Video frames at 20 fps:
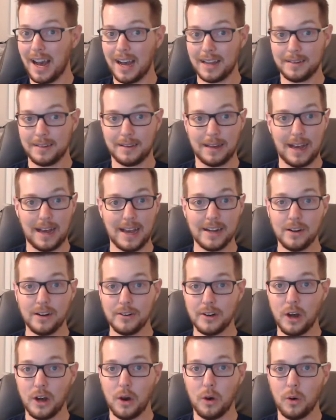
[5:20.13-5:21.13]
I don't
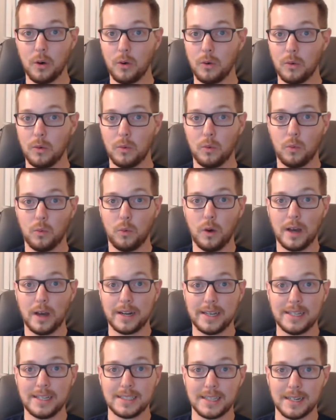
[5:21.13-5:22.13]
know what
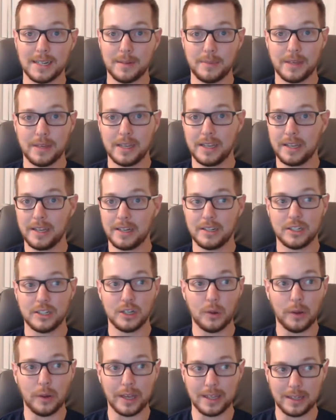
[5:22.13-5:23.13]
he's going to be
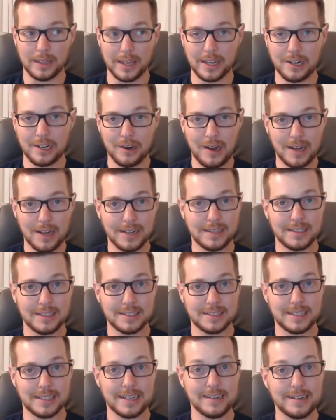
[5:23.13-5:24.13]
doing later on in this
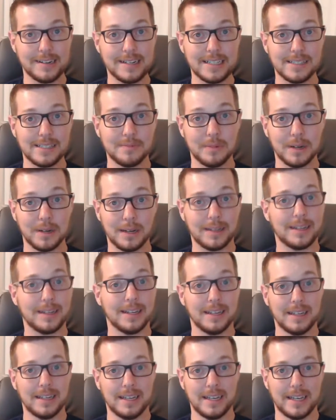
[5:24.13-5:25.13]
series, but
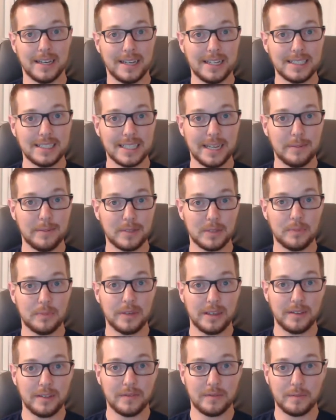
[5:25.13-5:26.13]
he seems to
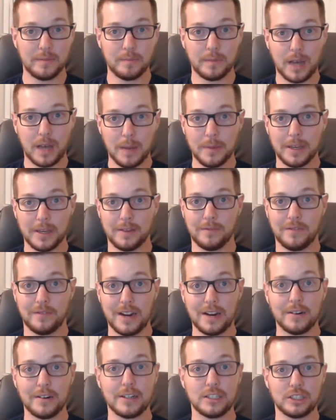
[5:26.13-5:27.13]
be becoming
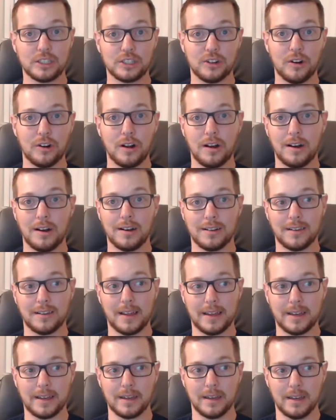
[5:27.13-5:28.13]
very strong.
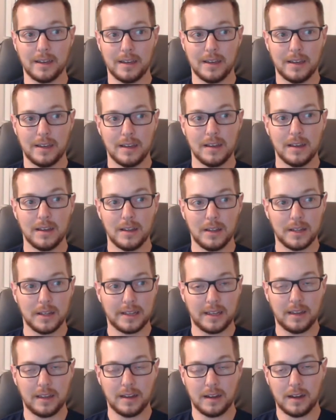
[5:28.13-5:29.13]
Like,
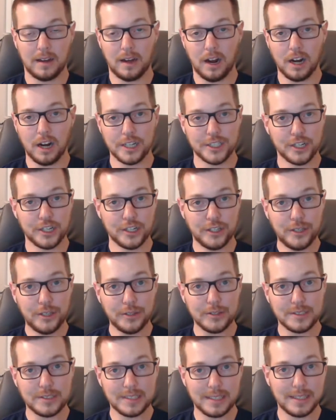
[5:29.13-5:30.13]
uh, Archer
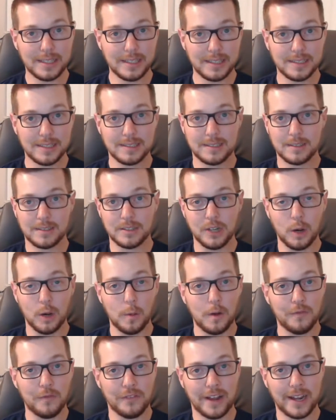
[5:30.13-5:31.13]
used his Noble
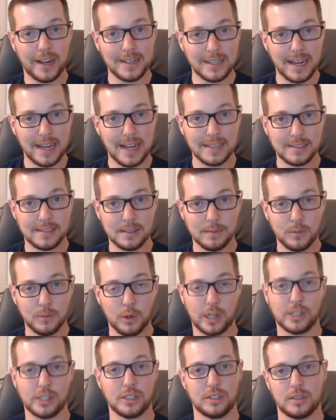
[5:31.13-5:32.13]
Phantasm,
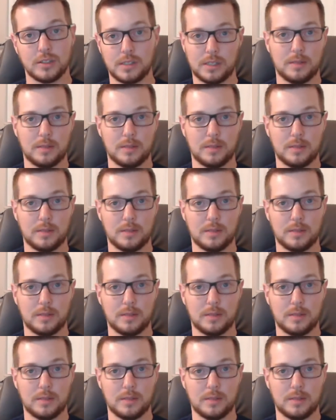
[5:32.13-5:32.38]
which